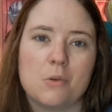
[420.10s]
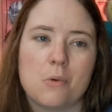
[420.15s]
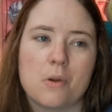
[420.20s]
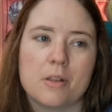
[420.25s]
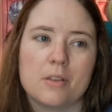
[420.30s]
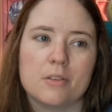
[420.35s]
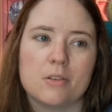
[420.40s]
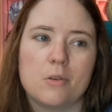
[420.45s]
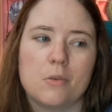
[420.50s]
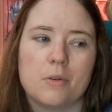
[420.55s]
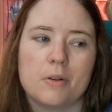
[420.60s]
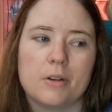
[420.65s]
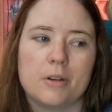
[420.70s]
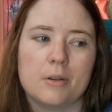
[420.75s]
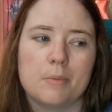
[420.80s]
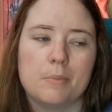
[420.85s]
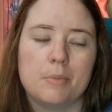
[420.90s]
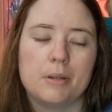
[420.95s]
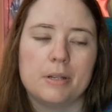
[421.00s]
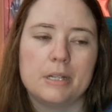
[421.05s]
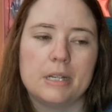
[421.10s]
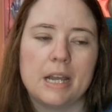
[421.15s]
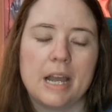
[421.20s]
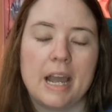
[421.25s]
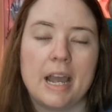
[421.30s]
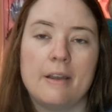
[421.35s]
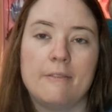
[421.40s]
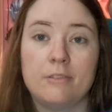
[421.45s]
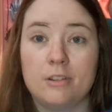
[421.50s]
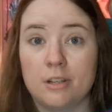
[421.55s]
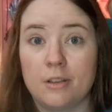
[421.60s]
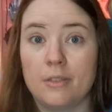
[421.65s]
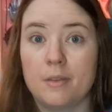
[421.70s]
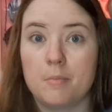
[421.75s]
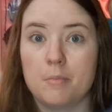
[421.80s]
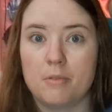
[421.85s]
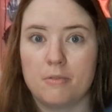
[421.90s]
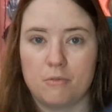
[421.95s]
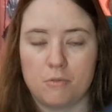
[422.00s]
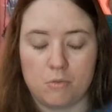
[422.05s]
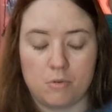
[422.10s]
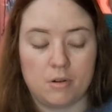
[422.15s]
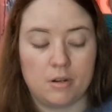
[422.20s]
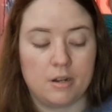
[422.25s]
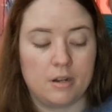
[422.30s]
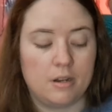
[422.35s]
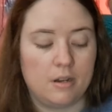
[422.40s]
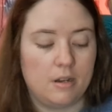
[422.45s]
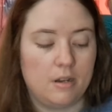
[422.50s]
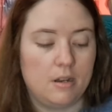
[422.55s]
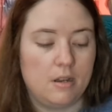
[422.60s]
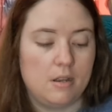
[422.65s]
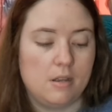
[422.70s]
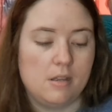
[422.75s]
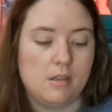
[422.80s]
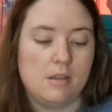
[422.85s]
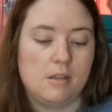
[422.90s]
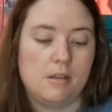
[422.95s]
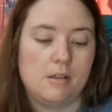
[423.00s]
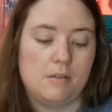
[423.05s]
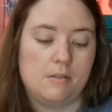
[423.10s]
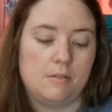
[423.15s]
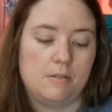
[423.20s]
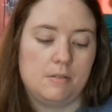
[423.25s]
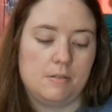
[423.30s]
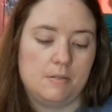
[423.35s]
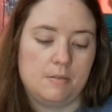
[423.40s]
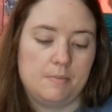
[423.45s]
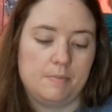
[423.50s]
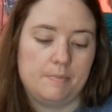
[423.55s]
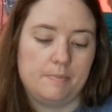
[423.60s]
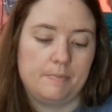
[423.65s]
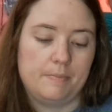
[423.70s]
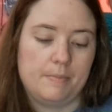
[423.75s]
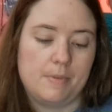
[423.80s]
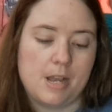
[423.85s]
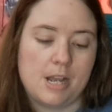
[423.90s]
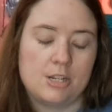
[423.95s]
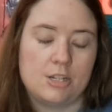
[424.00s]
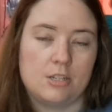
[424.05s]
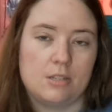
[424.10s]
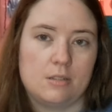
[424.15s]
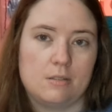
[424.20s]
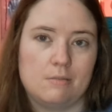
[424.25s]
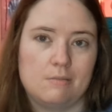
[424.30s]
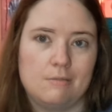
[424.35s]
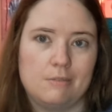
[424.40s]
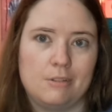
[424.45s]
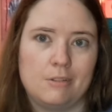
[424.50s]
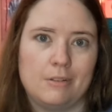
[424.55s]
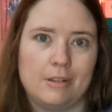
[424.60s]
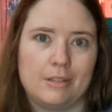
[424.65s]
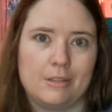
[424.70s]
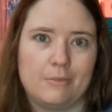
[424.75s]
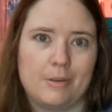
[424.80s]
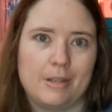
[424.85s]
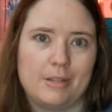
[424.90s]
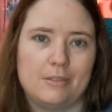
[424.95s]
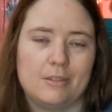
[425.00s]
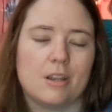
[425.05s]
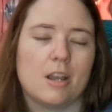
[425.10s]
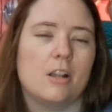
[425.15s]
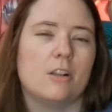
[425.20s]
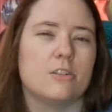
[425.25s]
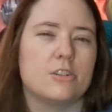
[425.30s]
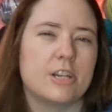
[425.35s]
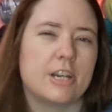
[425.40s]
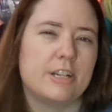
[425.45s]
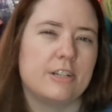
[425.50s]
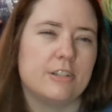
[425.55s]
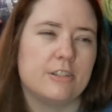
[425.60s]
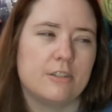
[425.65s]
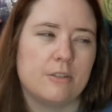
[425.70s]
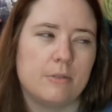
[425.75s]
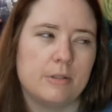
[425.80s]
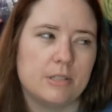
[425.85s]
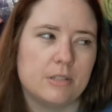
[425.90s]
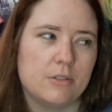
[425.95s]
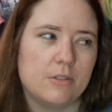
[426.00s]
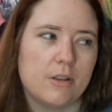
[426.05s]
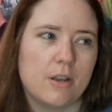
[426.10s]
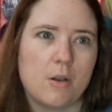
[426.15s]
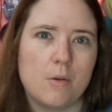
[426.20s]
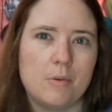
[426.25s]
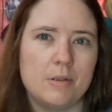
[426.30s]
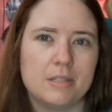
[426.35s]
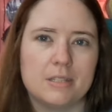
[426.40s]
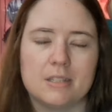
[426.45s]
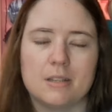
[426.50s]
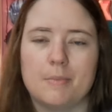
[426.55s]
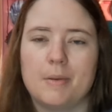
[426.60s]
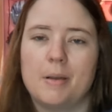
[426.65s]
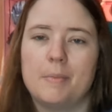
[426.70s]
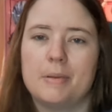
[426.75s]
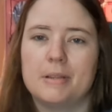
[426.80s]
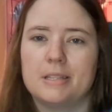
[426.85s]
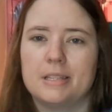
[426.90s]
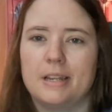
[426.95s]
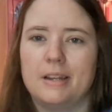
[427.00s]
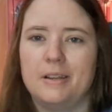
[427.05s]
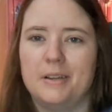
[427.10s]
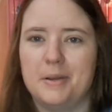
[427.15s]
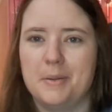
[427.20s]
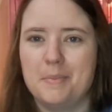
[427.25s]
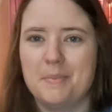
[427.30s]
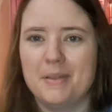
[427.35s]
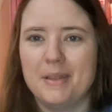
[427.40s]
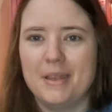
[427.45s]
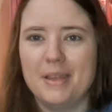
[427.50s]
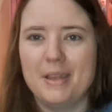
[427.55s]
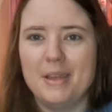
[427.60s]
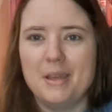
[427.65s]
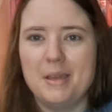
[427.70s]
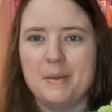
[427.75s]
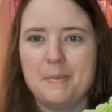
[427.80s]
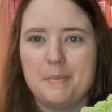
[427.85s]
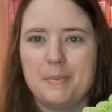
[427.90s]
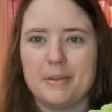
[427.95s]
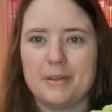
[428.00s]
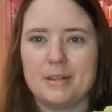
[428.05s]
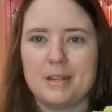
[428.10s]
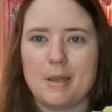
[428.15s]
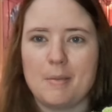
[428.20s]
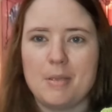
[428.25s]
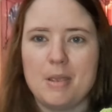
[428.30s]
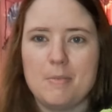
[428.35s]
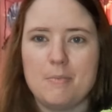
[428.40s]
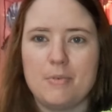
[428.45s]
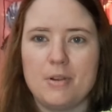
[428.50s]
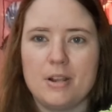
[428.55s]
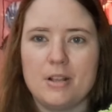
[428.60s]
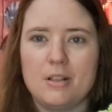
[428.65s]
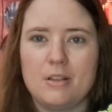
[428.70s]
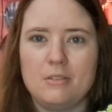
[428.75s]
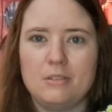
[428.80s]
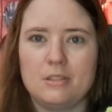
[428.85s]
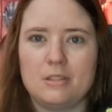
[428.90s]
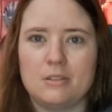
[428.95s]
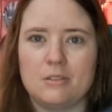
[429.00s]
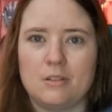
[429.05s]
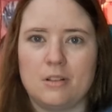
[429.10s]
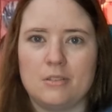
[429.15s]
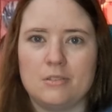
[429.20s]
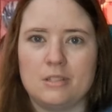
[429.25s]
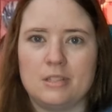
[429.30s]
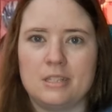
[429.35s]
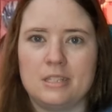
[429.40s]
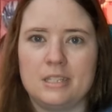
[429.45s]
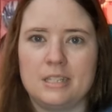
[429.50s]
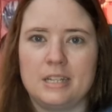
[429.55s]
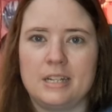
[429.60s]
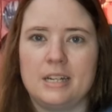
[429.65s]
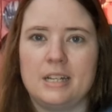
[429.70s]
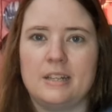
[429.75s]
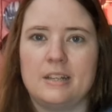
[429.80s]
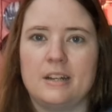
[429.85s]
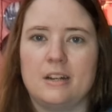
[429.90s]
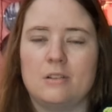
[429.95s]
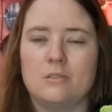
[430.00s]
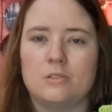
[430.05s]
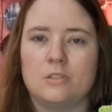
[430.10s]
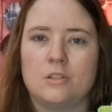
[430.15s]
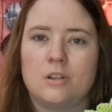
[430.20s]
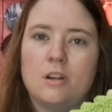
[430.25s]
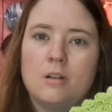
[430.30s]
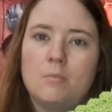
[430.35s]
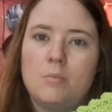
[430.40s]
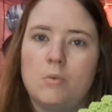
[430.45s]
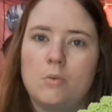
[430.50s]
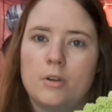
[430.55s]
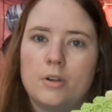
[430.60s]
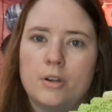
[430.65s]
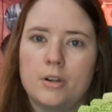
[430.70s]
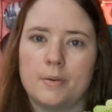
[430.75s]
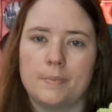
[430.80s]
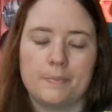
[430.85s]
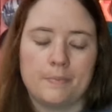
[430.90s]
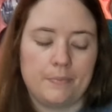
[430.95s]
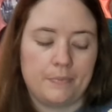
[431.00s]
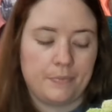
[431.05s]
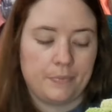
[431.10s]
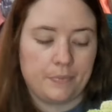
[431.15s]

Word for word: with corner to corner, but I have done them before. Um, I just don't like the way the color changes always look. I always somehow mess it up. But I'm getting pretty close to closing this in and then I'll start a border.